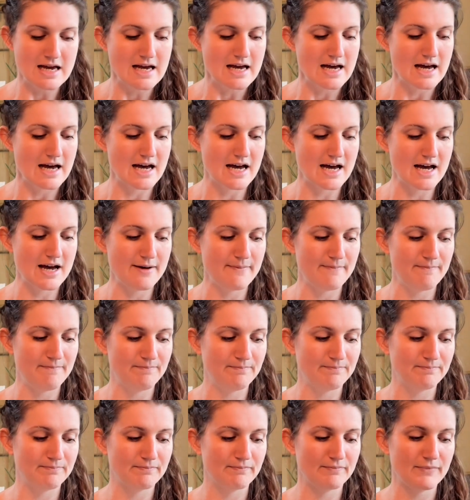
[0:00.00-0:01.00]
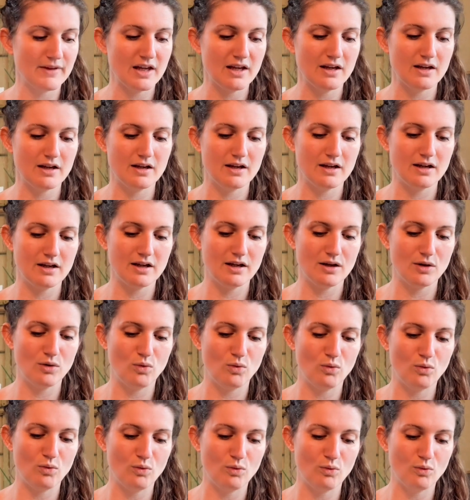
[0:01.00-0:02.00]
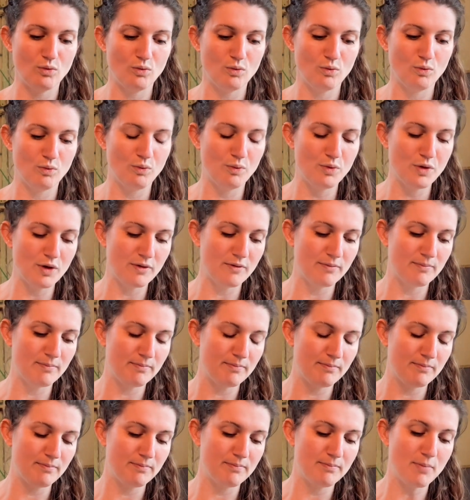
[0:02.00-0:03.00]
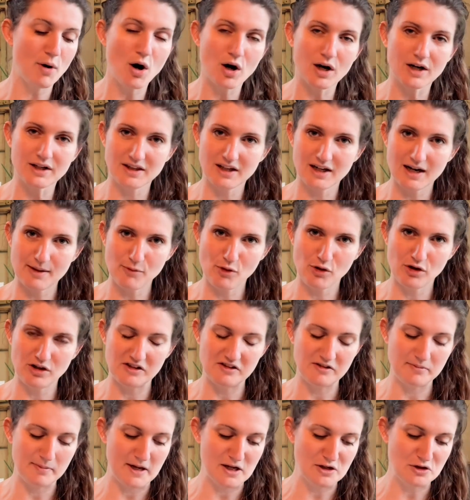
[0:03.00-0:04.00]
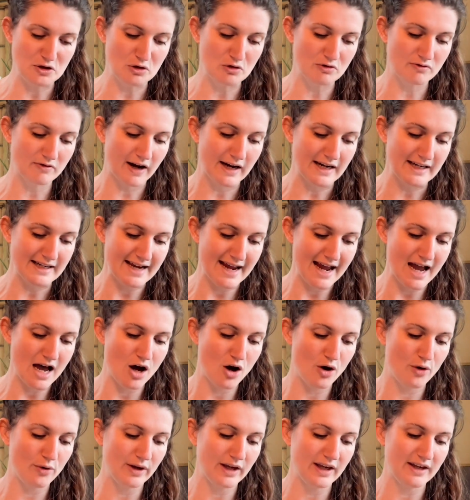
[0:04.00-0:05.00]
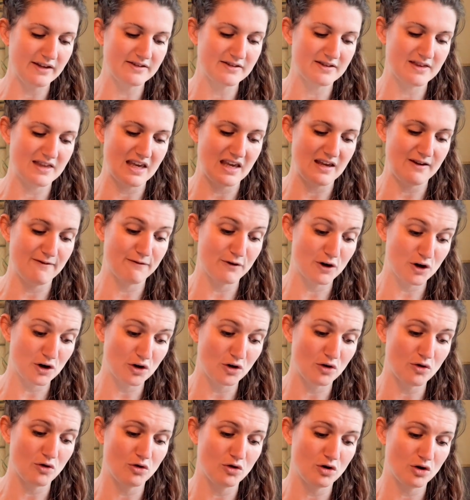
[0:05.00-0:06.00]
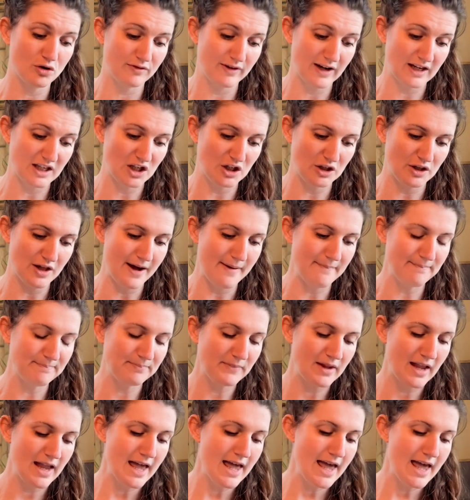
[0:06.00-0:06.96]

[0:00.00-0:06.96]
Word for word: Um, the part that I'm going to speak to right now is the vertical curriculum.